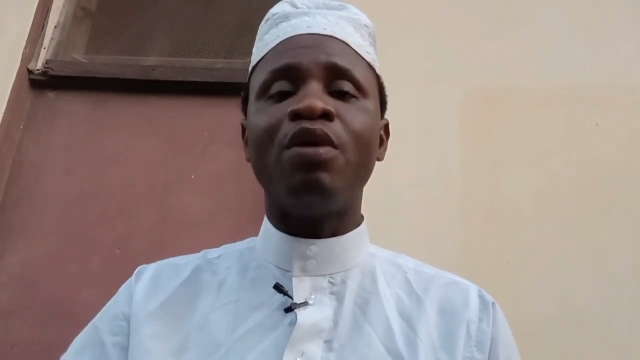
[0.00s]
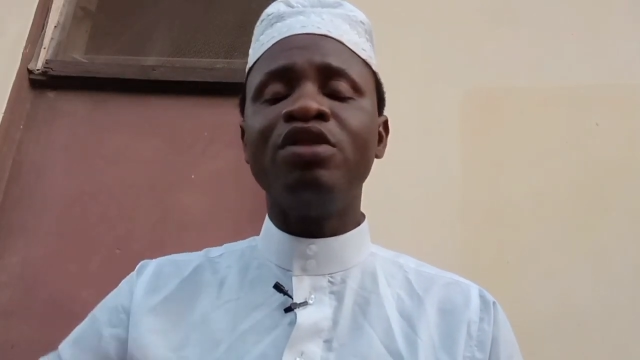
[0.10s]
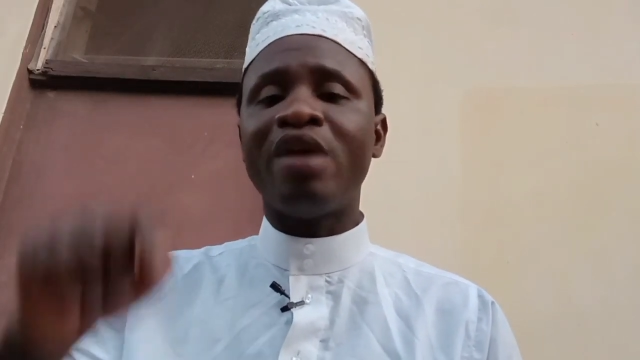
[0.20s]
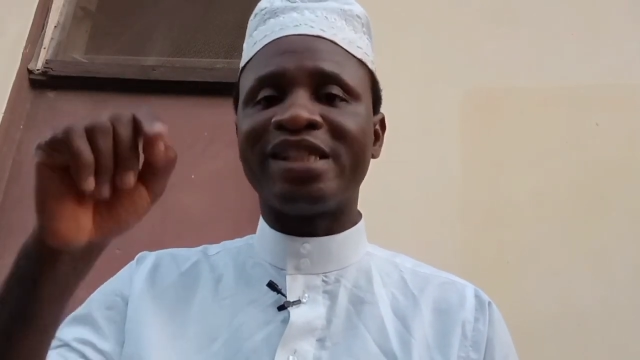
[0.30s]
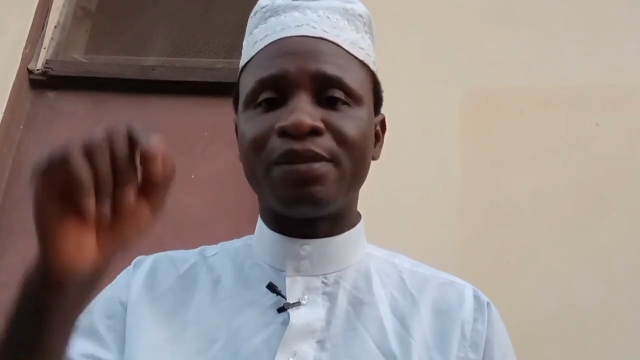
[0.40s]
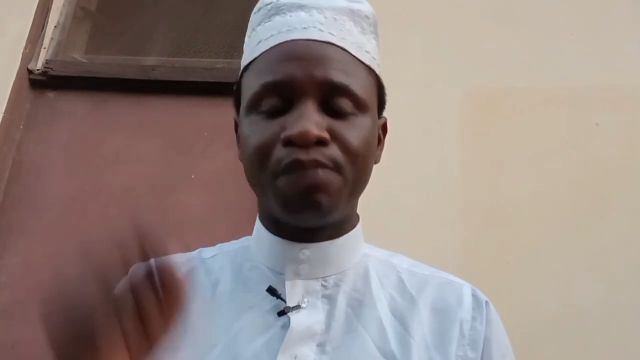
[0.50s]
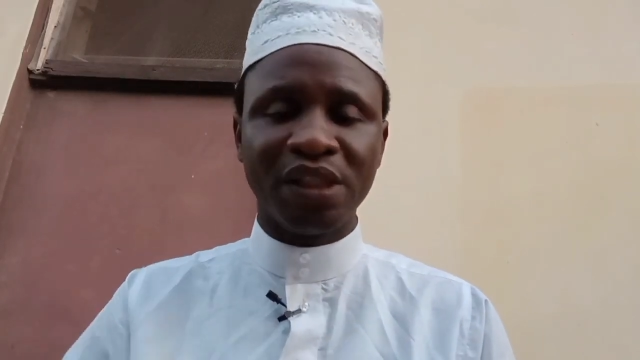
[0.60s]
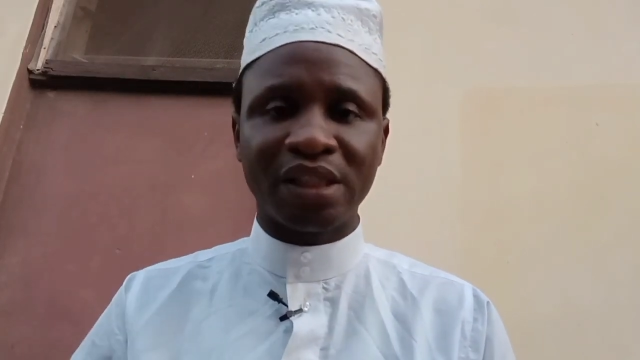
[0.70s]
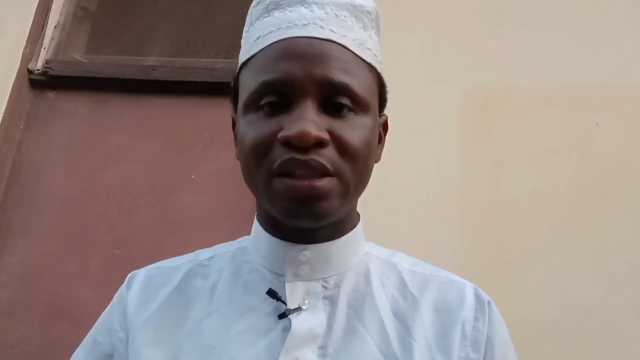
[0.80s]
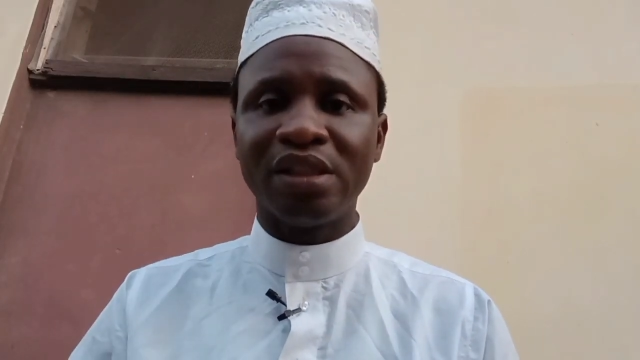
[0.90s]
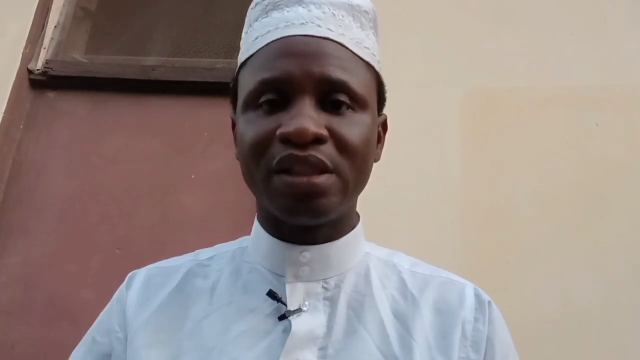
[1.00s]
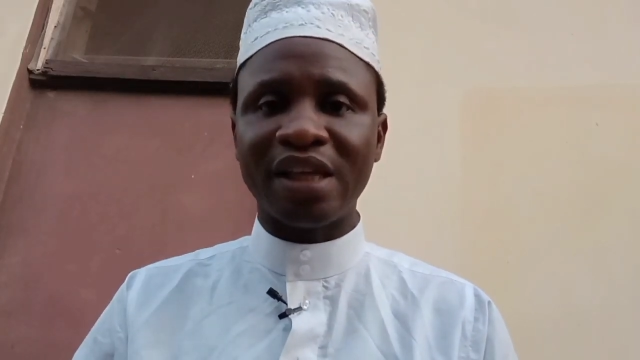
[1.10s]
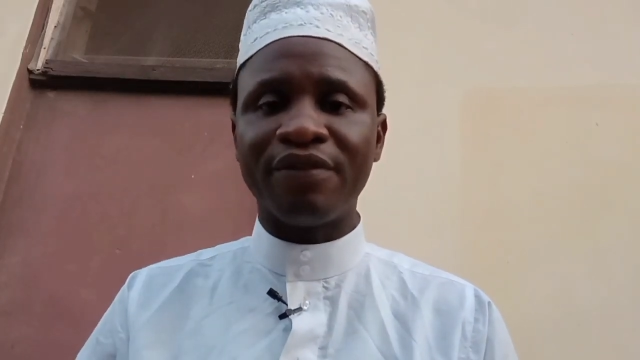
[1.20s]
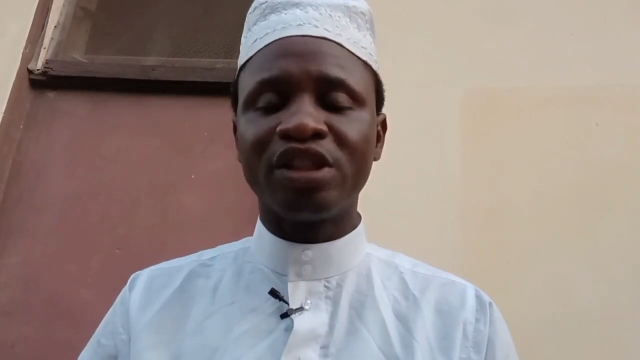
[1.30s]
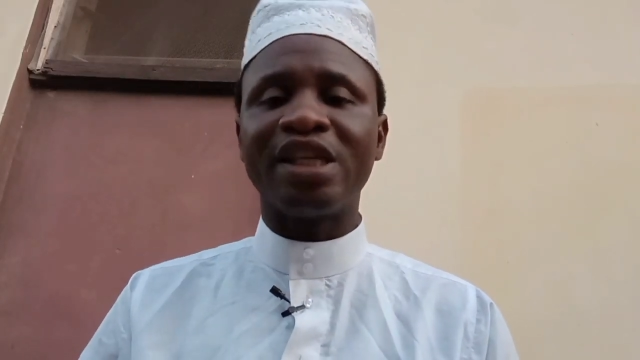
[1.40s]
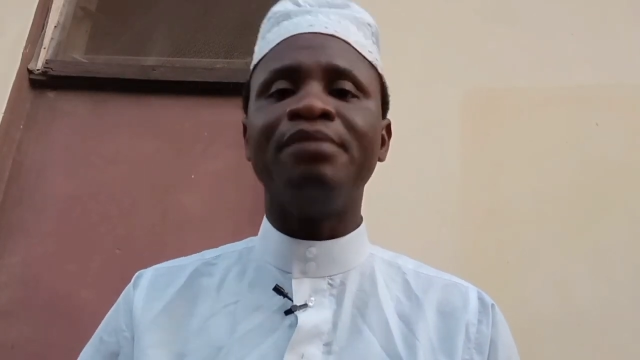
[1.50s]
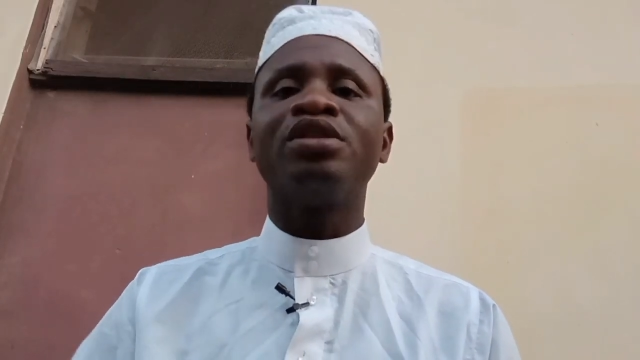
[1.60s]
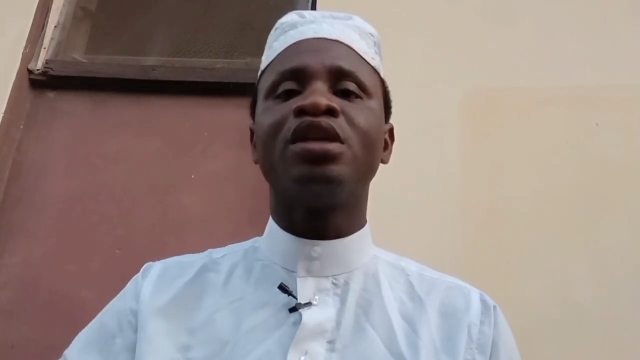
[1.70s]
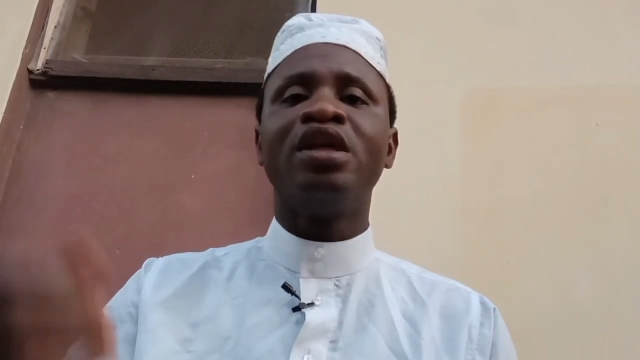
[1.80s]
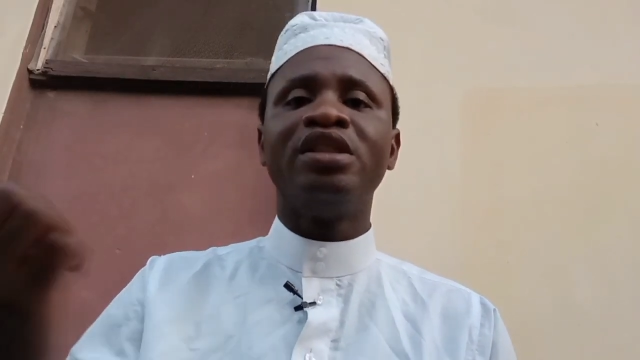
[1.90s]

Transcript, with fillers: When you are spit seven times,